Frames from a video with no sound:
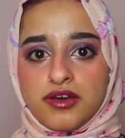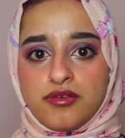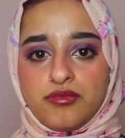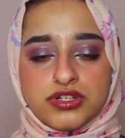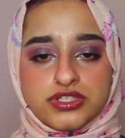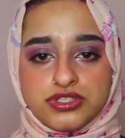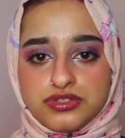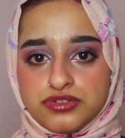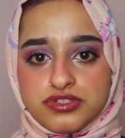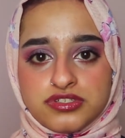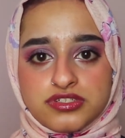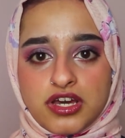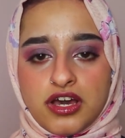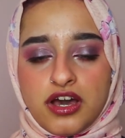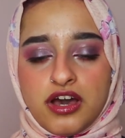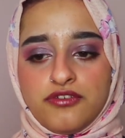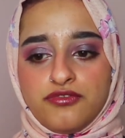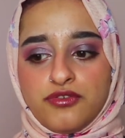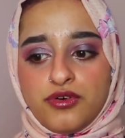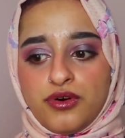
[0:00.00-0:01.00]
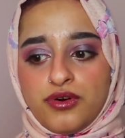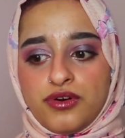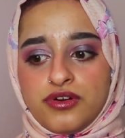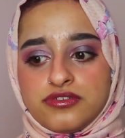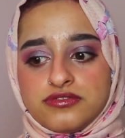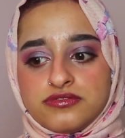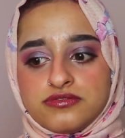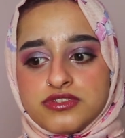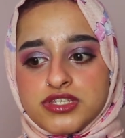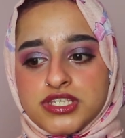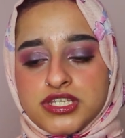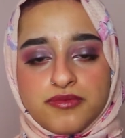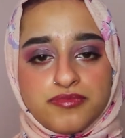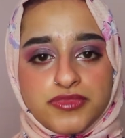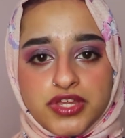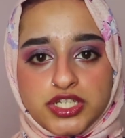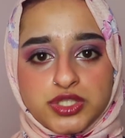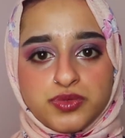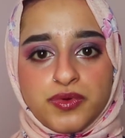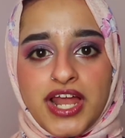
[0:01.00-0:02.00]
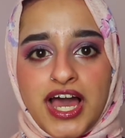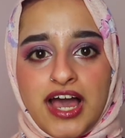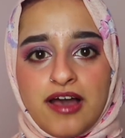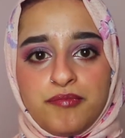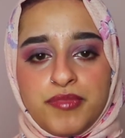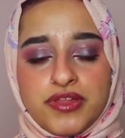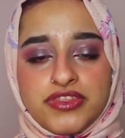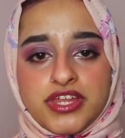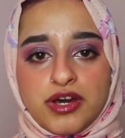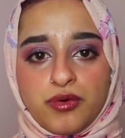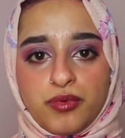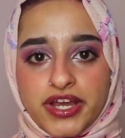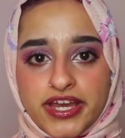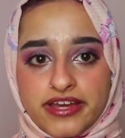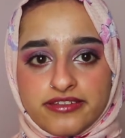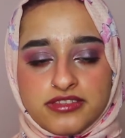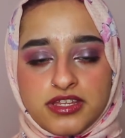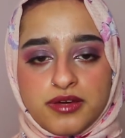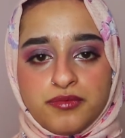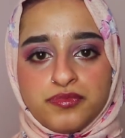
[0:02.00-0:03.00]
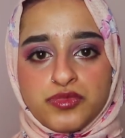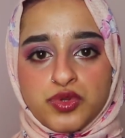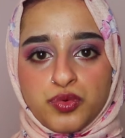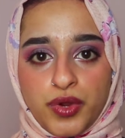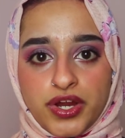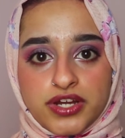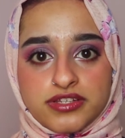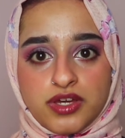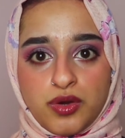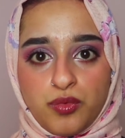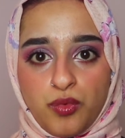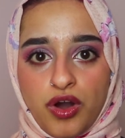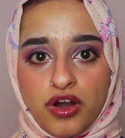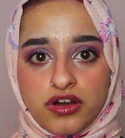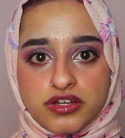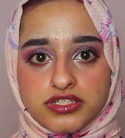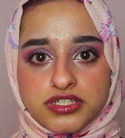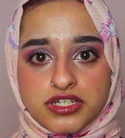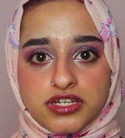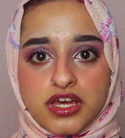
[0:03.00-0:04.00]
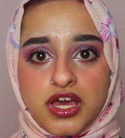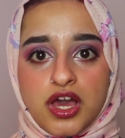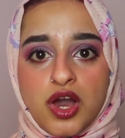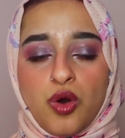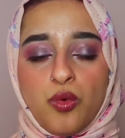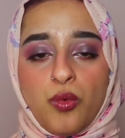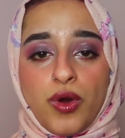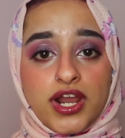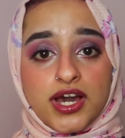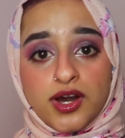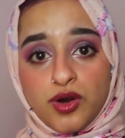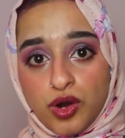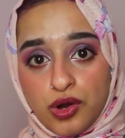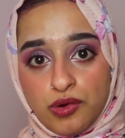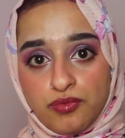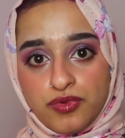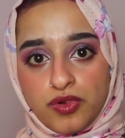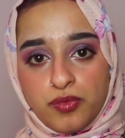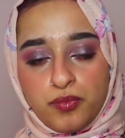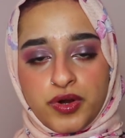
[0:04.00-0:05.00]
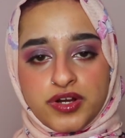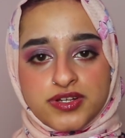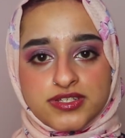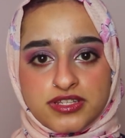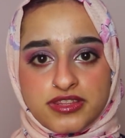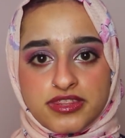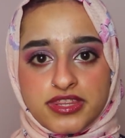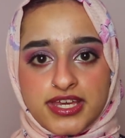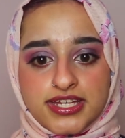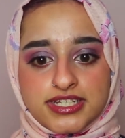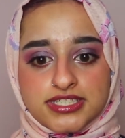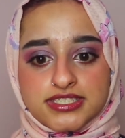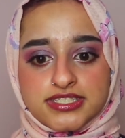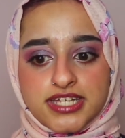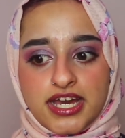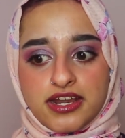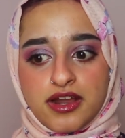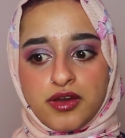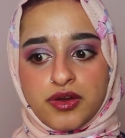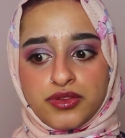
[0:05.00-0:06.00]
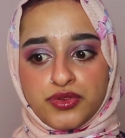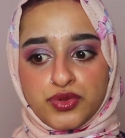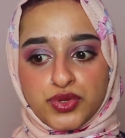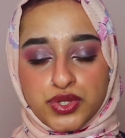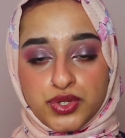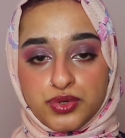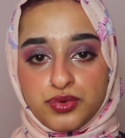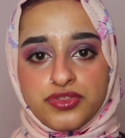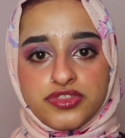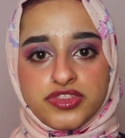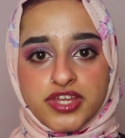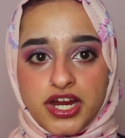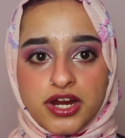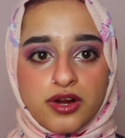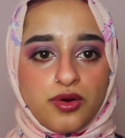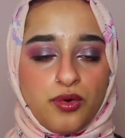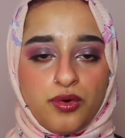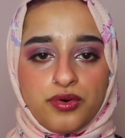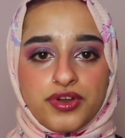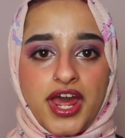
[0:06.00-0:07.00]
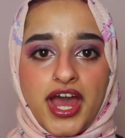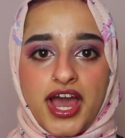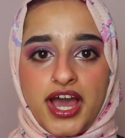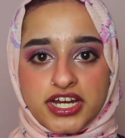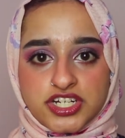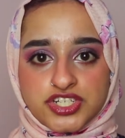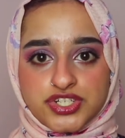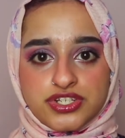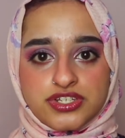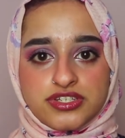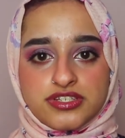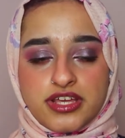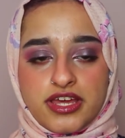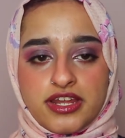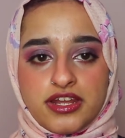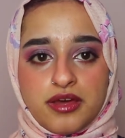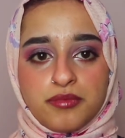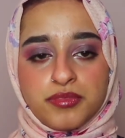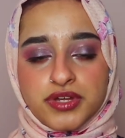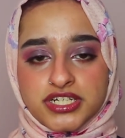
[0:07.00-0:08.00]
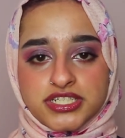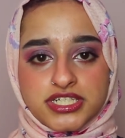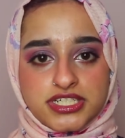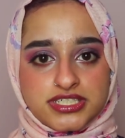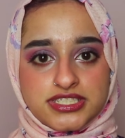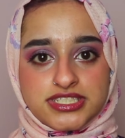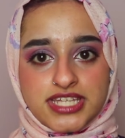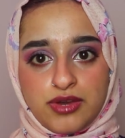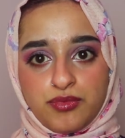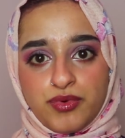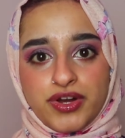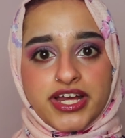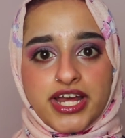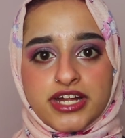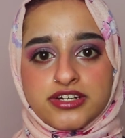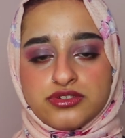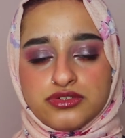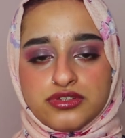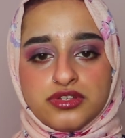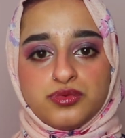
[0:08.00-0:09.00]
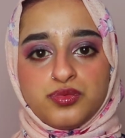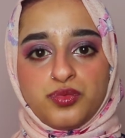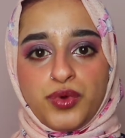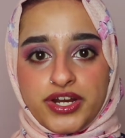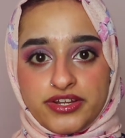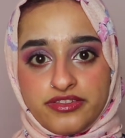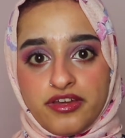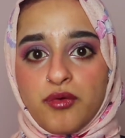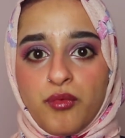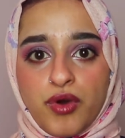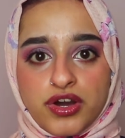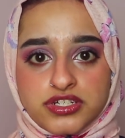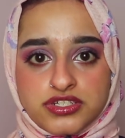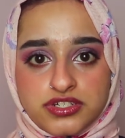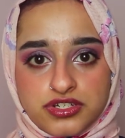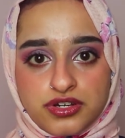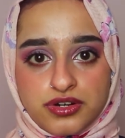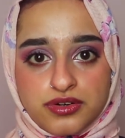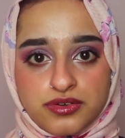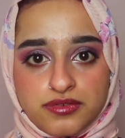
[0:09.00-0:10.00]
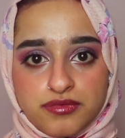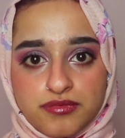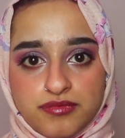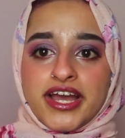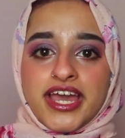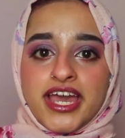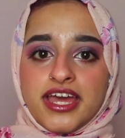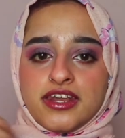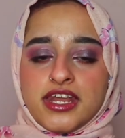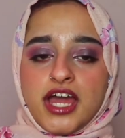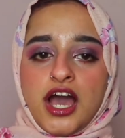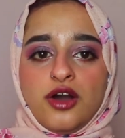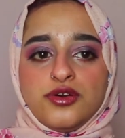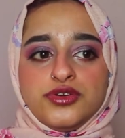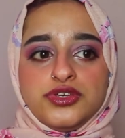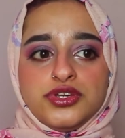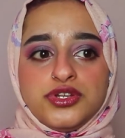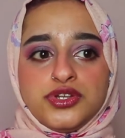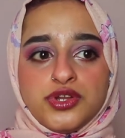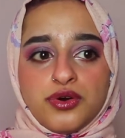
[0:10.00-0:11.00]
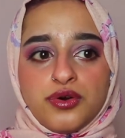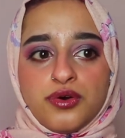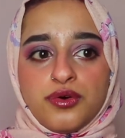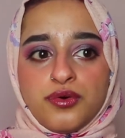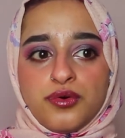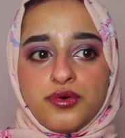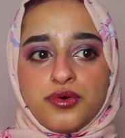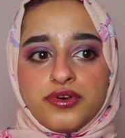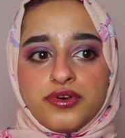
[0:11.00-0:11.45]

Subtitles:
will do stuff, or some things will happen that will get them to where they want. While a hopeful person thinks that through their own actions and abilities they will get to where they want to go. Again, now you know